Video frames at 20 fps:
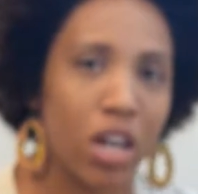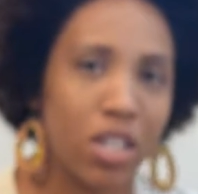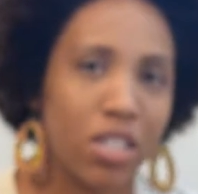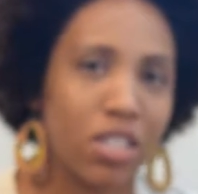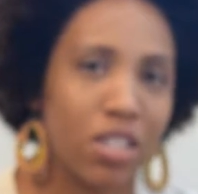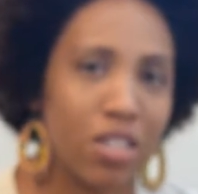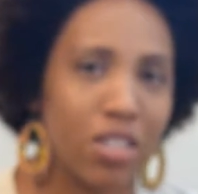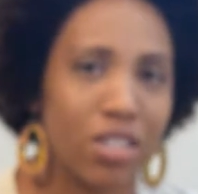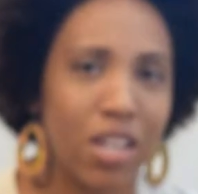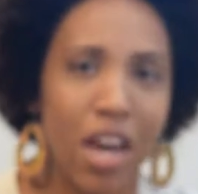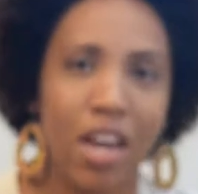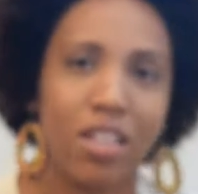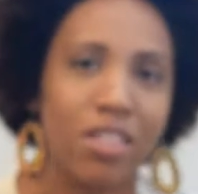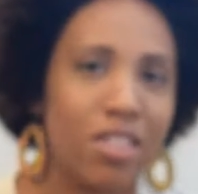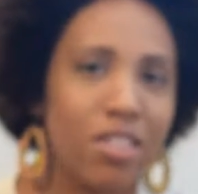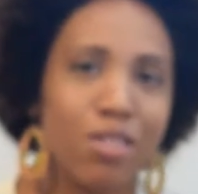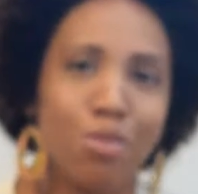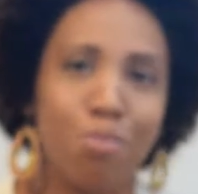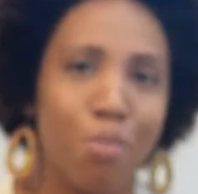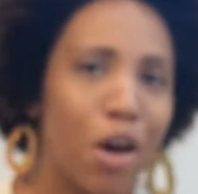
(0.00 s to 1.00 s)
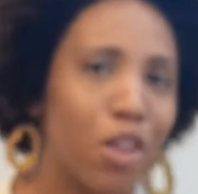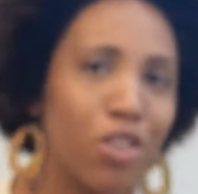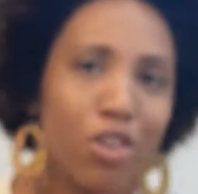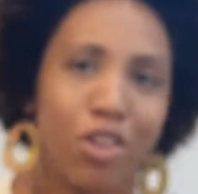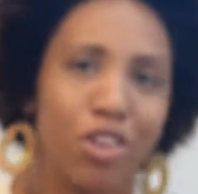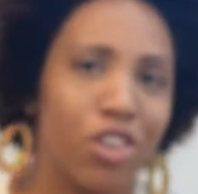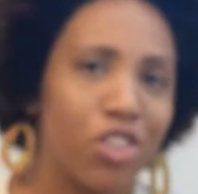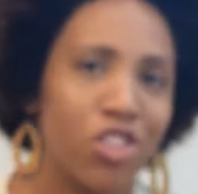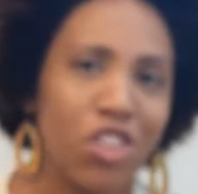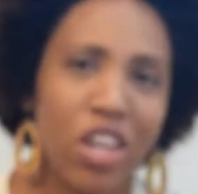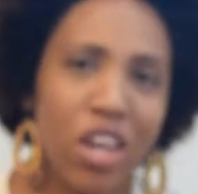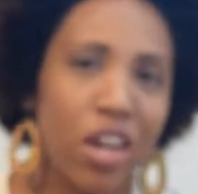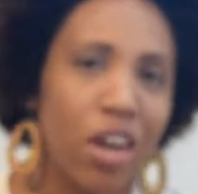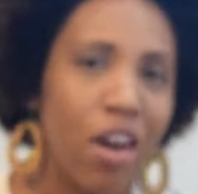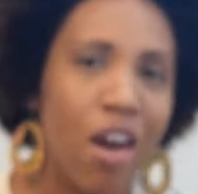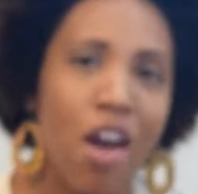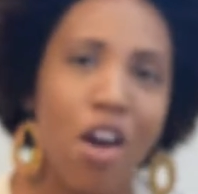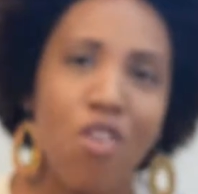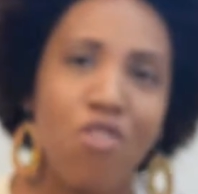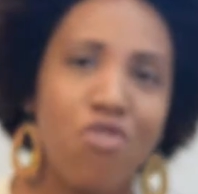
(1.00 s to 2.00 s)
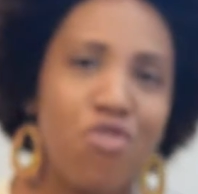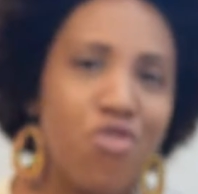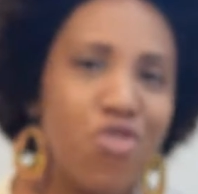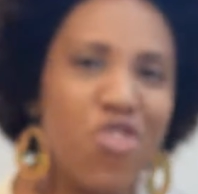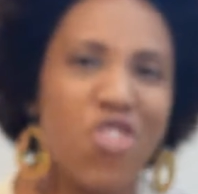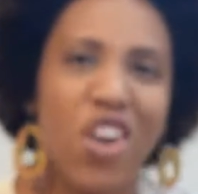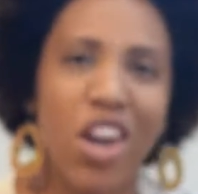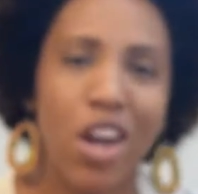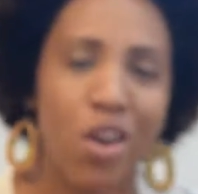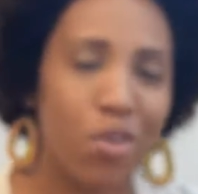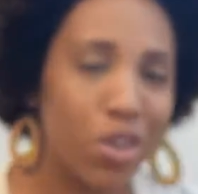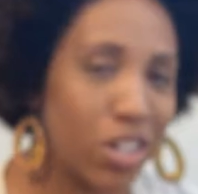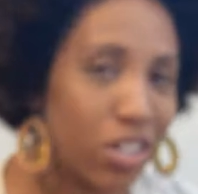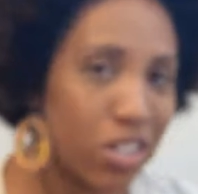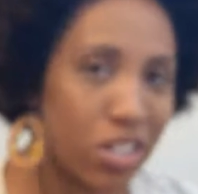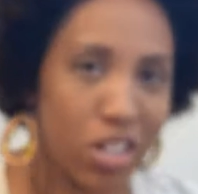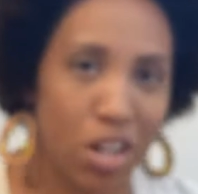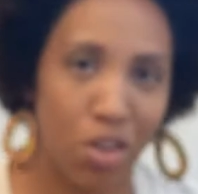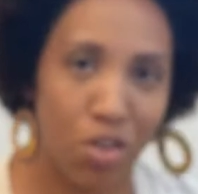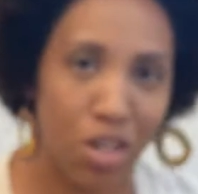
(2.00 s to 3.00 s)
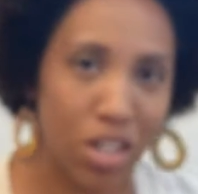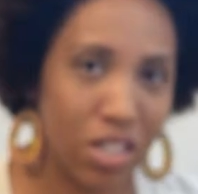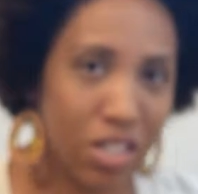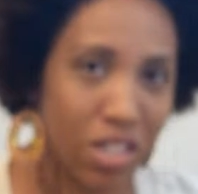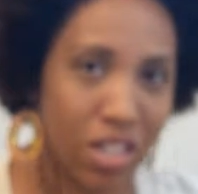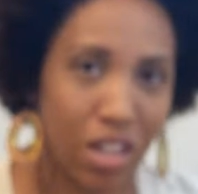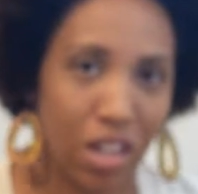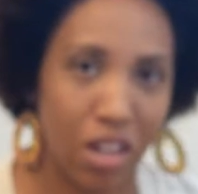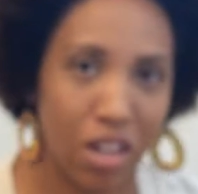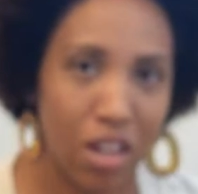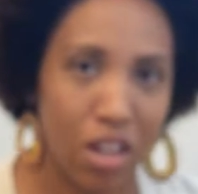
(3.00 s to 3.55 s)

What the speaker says: us to take this motherhood thing very seriously.